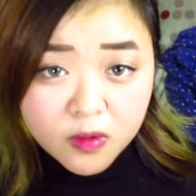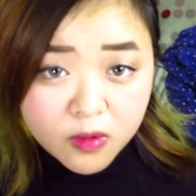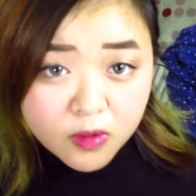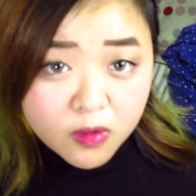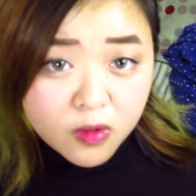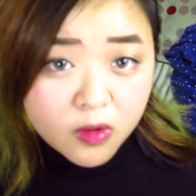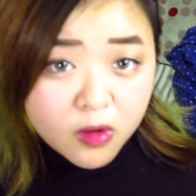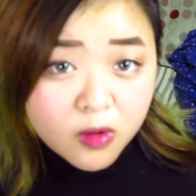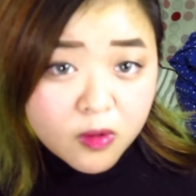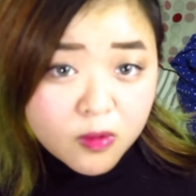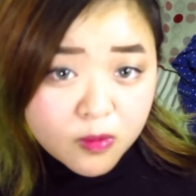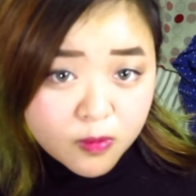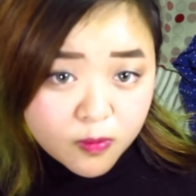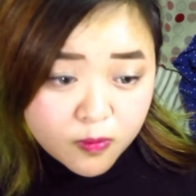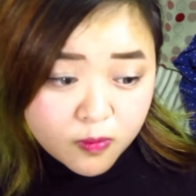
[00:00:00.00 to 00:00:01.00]
you know
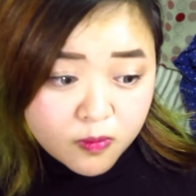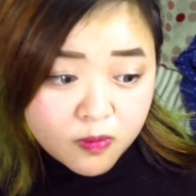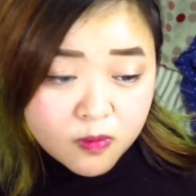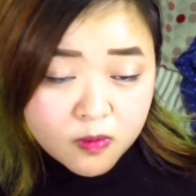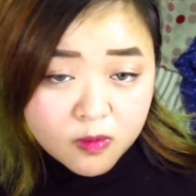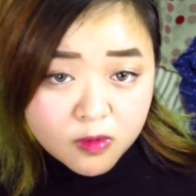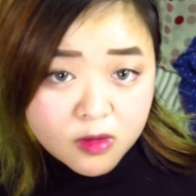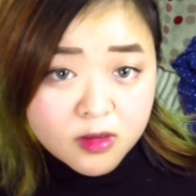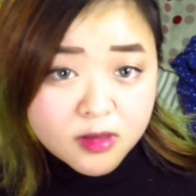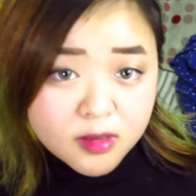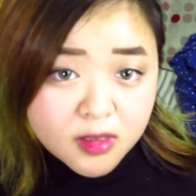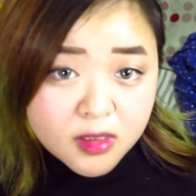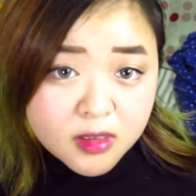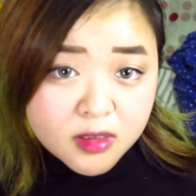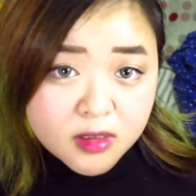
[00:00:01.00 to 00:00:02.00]
the
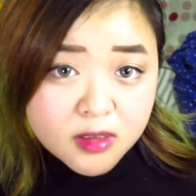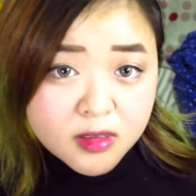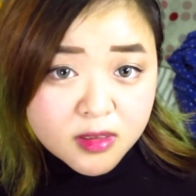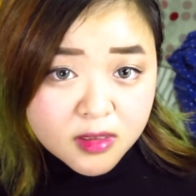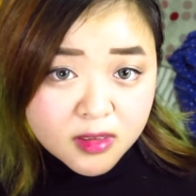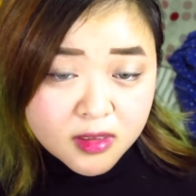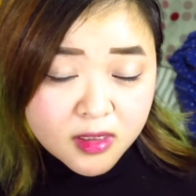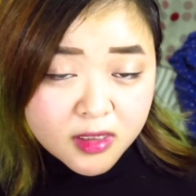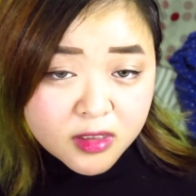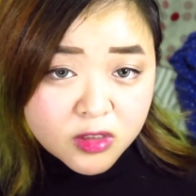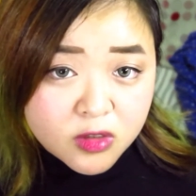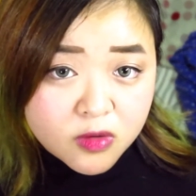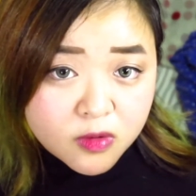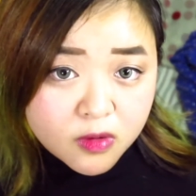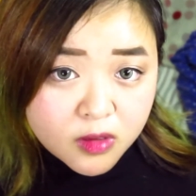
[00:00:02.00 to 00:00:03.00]
sentence is
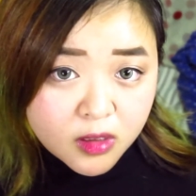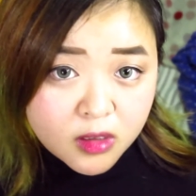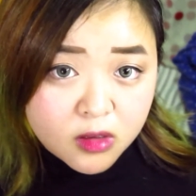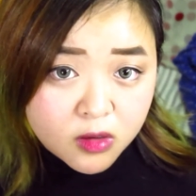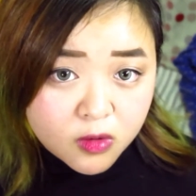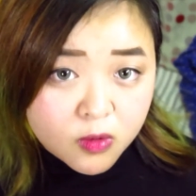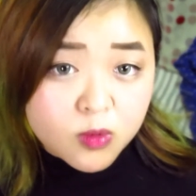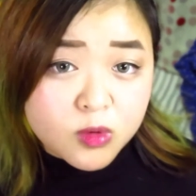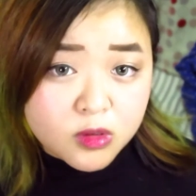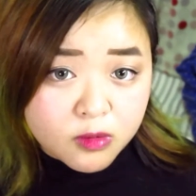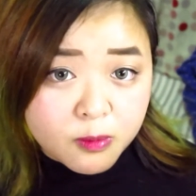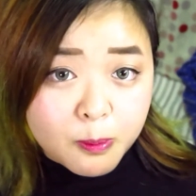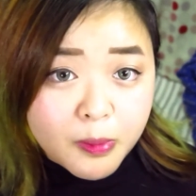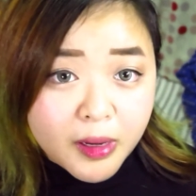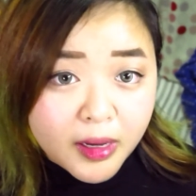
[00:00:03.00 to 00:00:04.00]
actually used
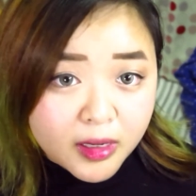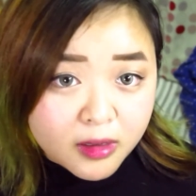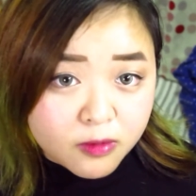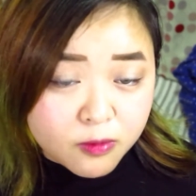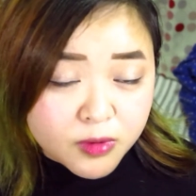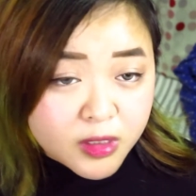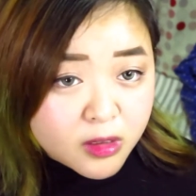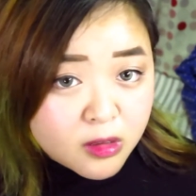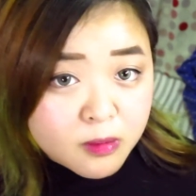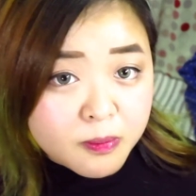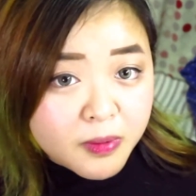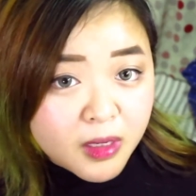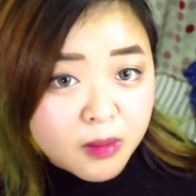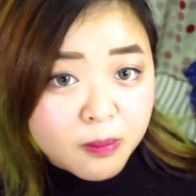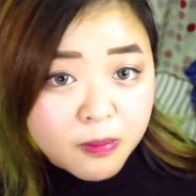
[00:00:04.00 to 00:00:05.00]
by real
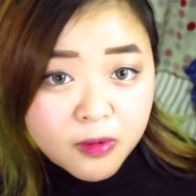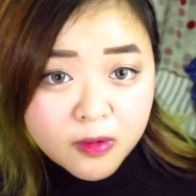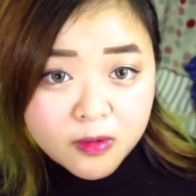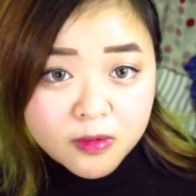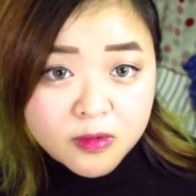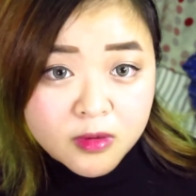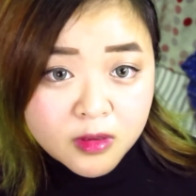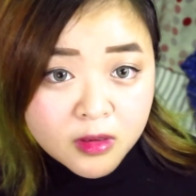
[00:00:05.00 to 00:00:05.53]
people,